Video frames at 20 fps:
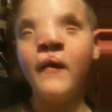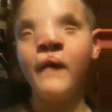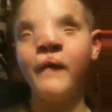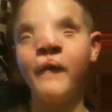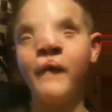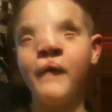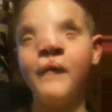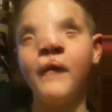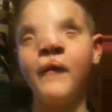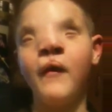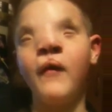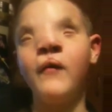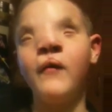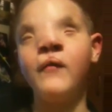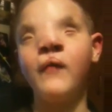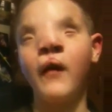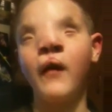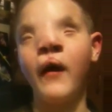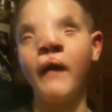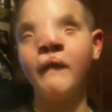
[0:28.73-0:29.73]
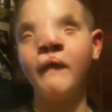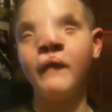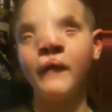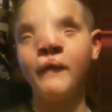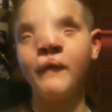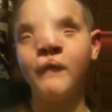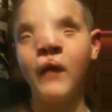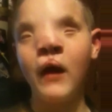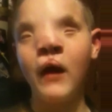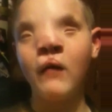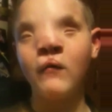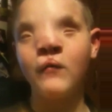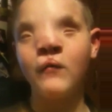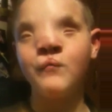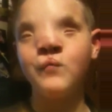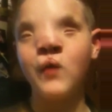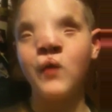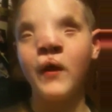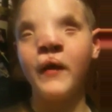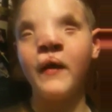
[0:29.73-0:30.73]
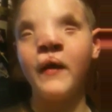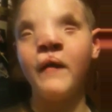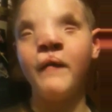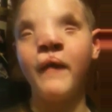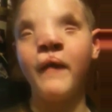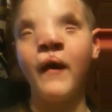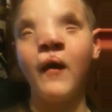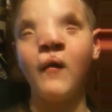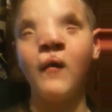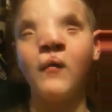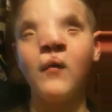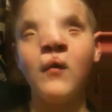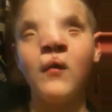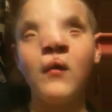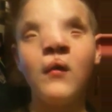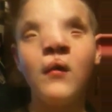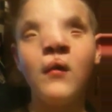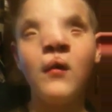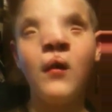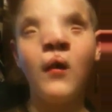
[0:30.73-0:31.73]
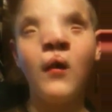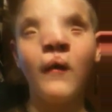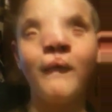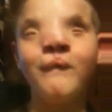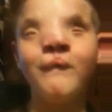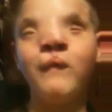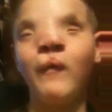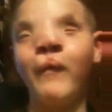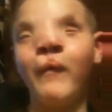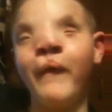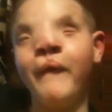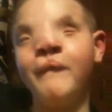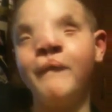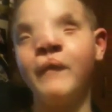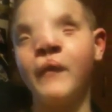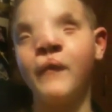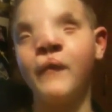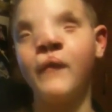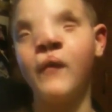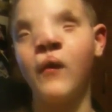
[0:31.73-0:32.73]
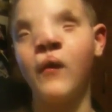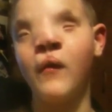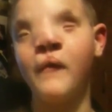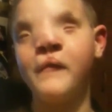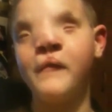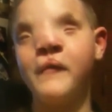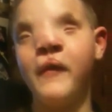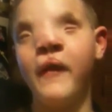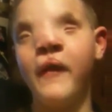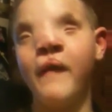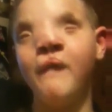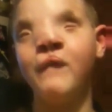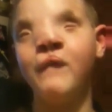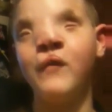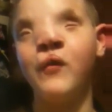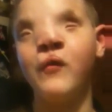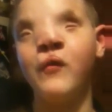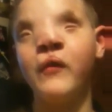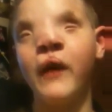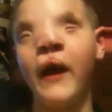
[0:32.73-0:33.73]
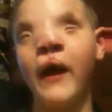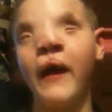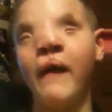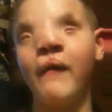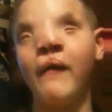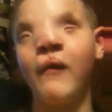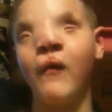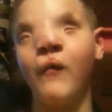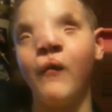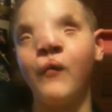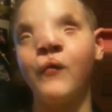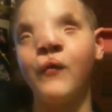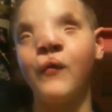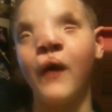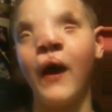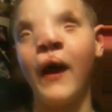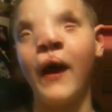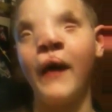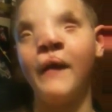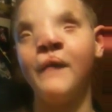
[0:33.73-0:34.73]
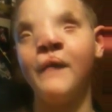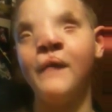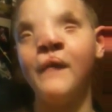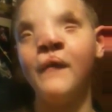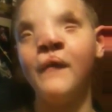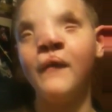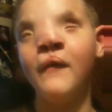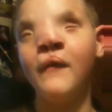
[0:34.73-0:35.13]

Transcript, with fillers: This enzyme is vital in breaking down harmful lipids called GM2 ganglioside.